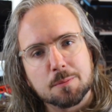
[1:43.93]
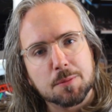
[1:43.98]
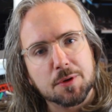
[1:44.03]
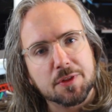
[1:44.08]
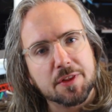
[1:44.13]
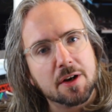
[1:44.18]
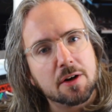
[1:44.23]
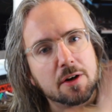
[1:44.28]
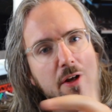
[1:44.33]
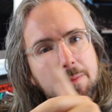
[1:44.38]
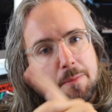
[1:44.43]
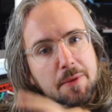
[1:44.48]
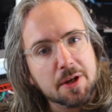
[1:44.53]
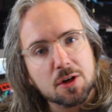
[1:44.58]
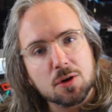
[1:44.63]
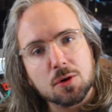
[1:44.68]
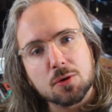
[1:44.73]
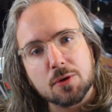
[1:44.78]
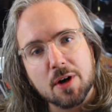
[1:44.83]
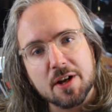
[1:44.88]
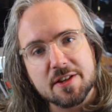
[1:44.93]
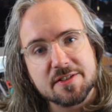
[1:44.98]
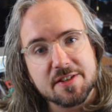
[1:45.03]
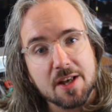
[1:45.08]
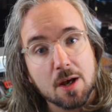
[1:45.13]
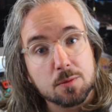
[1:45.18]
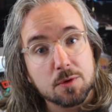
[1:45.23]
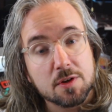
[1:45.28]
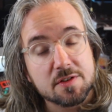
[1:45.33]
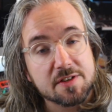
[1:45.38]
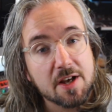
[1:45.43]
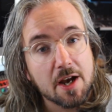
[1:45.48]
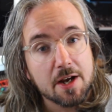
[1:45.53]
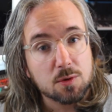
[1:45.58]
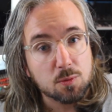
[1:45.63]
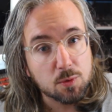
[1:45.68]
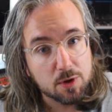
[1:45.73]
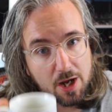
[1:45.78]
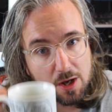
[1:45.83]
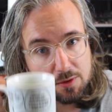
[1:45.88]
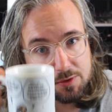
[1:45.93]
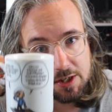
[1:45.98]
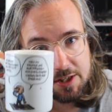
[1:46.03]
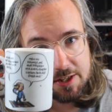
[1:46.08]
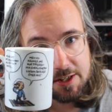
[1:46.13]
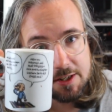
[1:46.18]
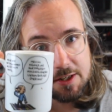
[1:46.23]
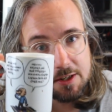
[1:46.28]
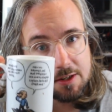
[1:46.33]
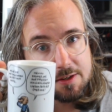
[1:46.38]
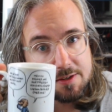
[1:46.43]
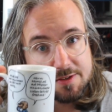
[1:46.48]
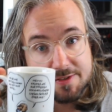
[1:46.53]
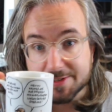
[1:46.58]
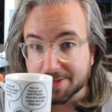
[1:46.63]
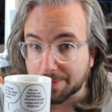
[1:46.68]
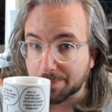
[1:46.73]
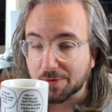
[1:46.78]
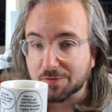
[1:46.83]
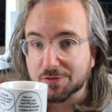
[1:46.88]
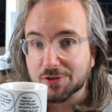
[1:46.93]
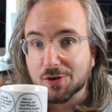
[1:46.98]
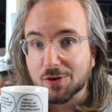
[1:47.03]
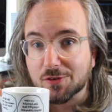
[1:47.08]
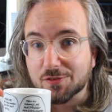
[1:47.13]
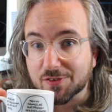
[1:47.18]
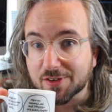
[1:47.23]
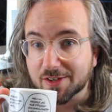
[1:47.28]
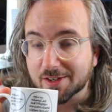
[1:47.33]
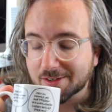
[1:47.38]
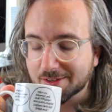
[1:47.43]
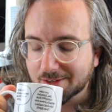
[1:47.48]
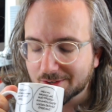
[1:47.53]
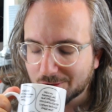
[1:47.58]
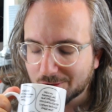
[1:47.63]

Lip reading: But there can be no great sound design without a little sip of the coffee.